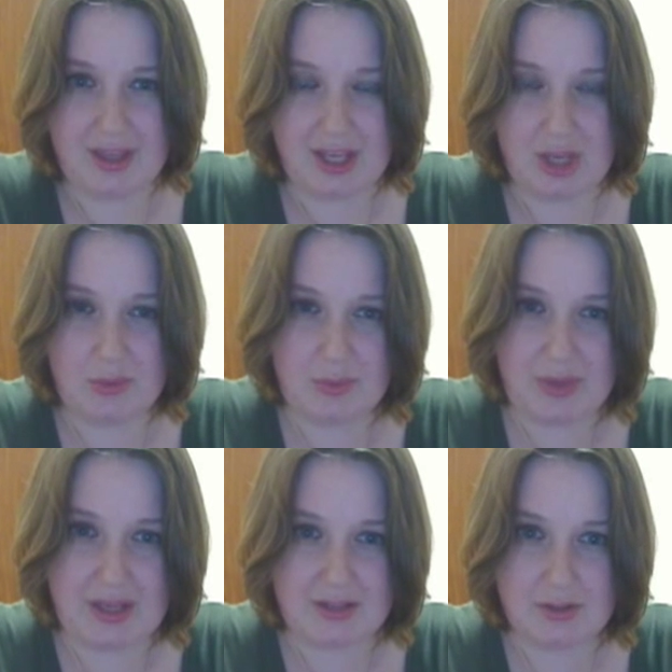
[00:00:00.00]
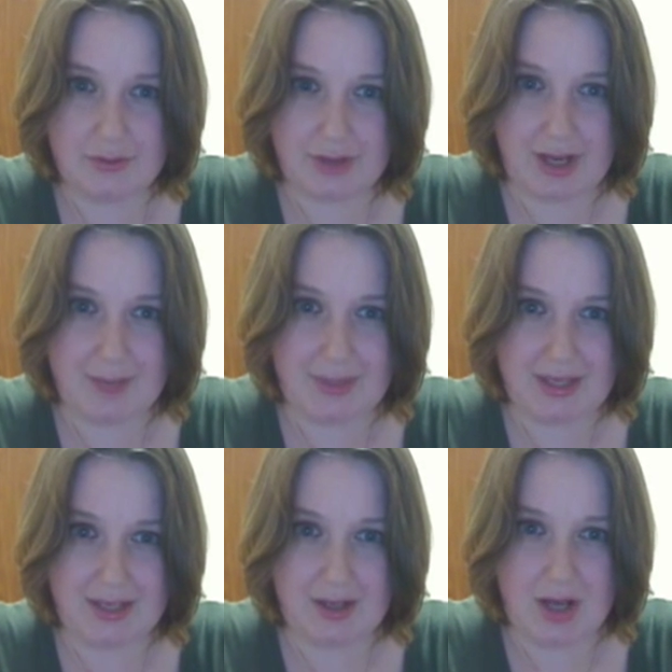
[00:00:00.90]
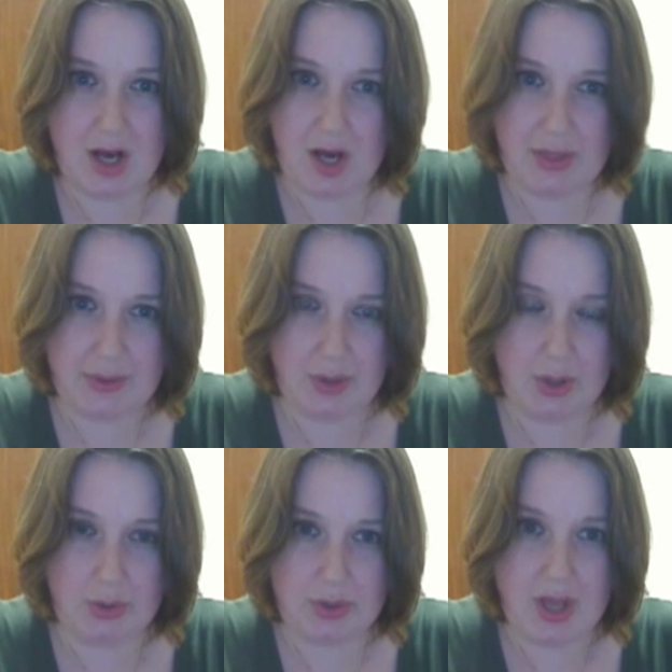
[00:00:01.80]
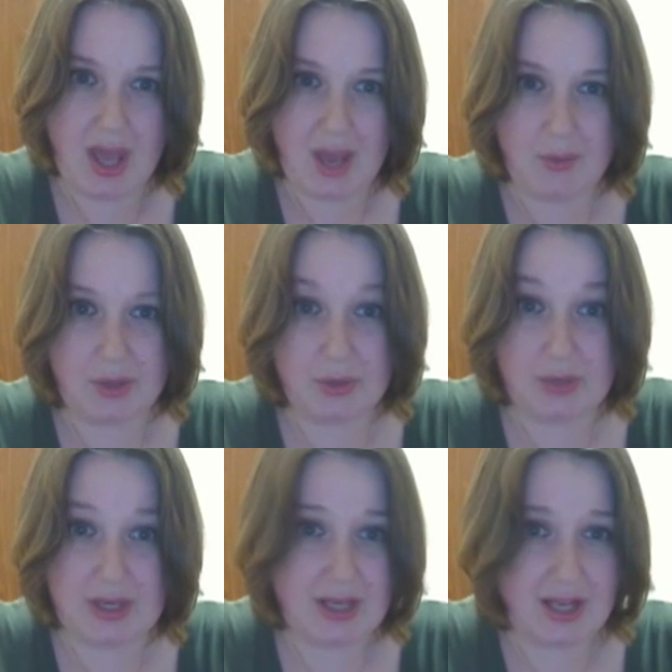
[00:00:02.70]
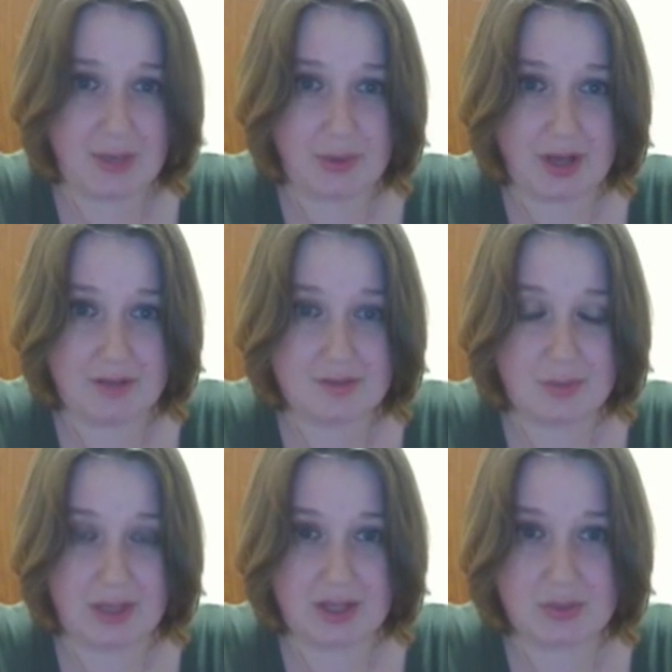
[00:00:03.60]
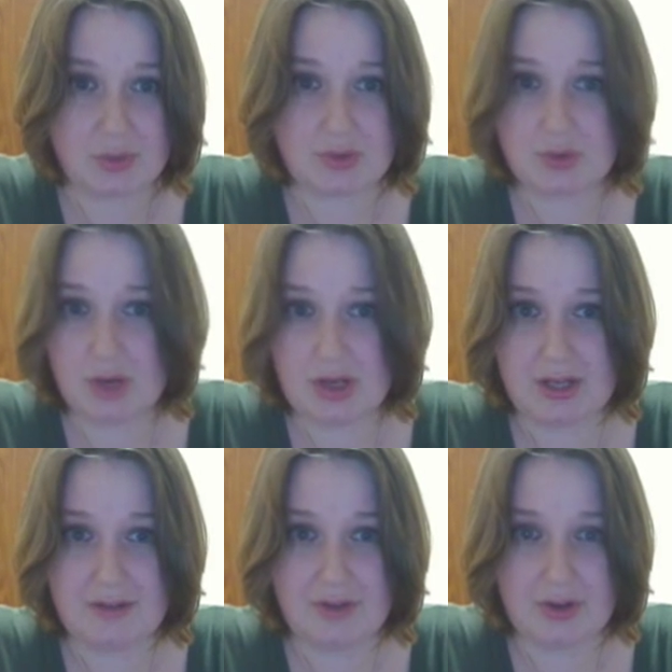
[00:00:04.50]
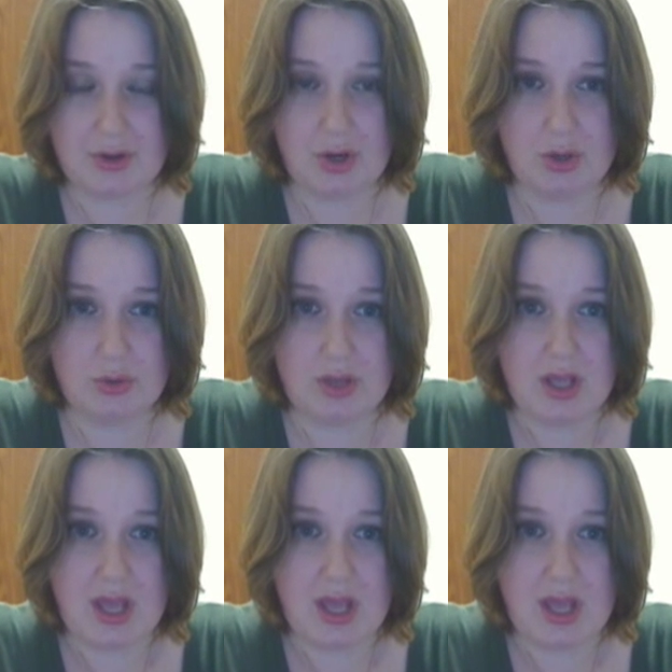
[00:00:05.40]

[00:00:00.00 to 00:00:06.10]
human beings overcoming on their own, and we don't need anyone else because we're strong enough on our own.